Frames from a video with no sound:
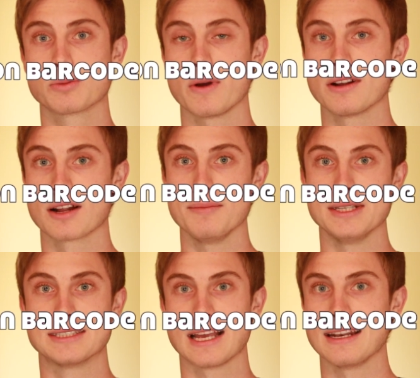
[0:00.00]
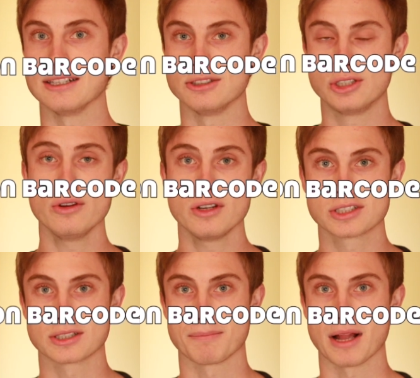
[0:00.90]
is what you're gonna be sending to your
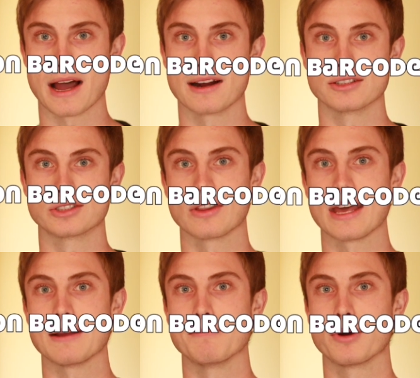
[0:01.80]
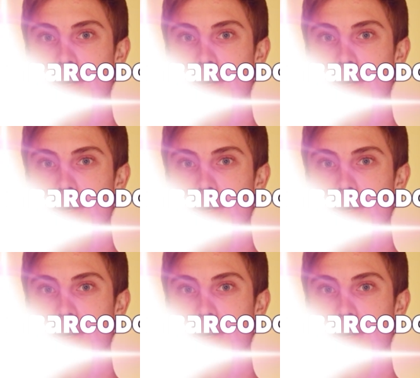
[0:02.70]
supplier so they can